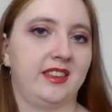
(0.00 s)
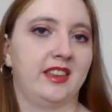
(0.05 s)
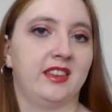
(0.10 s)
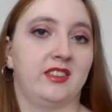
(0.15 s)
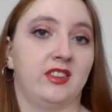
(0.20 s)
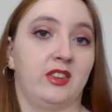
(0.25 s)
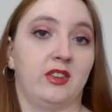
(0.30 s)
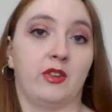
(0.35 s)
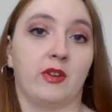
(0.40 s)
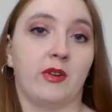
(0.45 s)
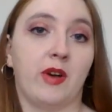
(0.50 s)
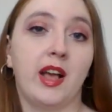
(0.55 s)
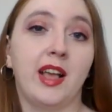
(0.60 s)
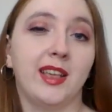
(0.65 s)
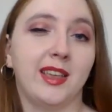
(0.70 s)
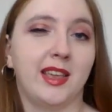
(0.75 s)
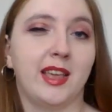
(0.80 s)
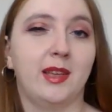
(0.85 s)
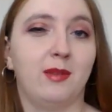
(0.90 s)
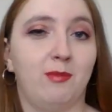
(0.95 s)
Because,
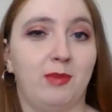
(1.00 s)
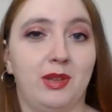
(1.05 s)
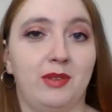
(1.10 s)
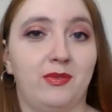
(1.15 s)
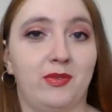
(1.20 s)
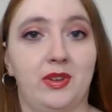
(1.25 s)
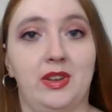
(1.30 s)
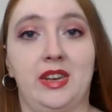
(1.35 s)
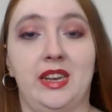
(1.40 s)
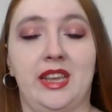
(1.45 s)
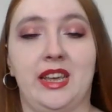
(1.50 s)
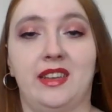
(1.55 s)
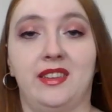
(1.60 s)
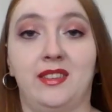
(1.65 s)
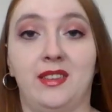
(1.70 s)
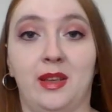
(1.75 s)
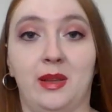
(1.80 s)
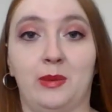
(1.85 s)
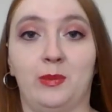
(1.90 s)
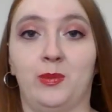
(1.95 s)
I can be funny
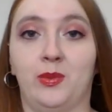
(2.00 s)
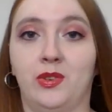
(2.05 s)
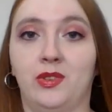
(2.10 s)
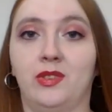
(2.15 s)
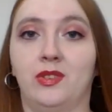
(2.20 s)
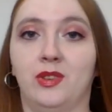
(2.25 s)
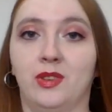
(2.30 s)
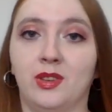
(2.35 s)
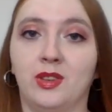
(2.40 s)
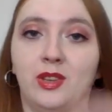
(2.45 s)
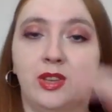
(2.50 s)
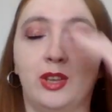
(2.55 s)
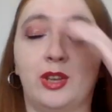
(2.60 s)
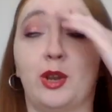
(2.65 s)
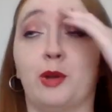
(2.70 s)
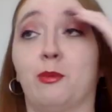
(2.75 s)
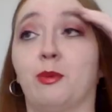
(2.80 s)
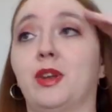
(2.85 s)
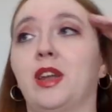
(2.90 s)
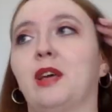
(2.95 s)
at times,
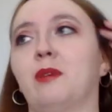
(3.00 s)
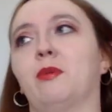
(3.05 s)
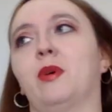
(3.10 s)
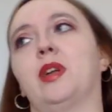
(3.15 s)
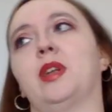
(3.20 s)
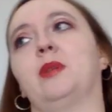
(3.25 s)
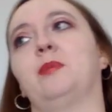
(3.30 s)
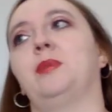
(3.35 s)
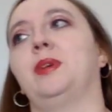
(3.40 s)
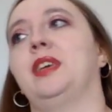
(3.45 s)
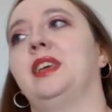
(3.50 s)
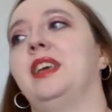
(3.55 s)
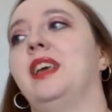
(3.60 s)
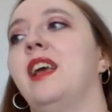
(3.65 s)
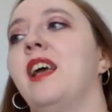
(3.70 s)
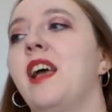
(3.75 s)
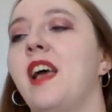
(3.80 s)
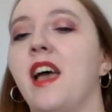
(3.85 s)
when I want to be.